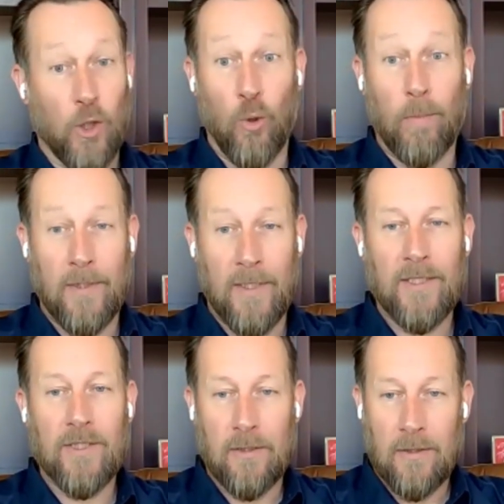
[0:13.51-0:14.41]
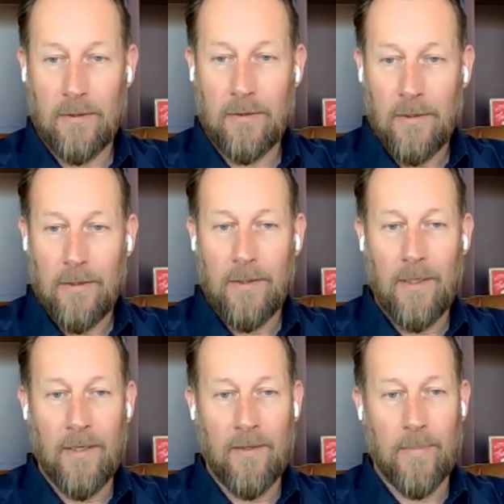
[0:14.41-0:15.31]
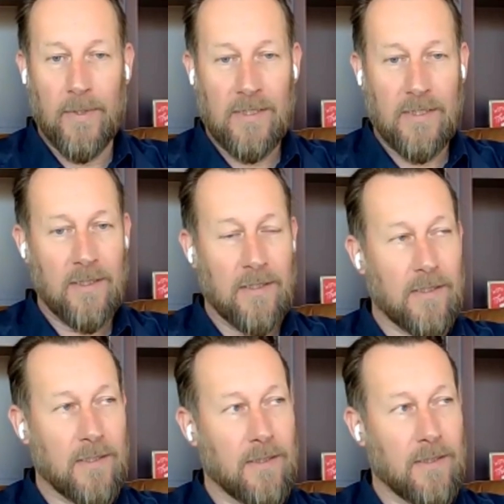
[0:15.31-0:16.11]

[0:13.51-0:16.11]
global nature of the business,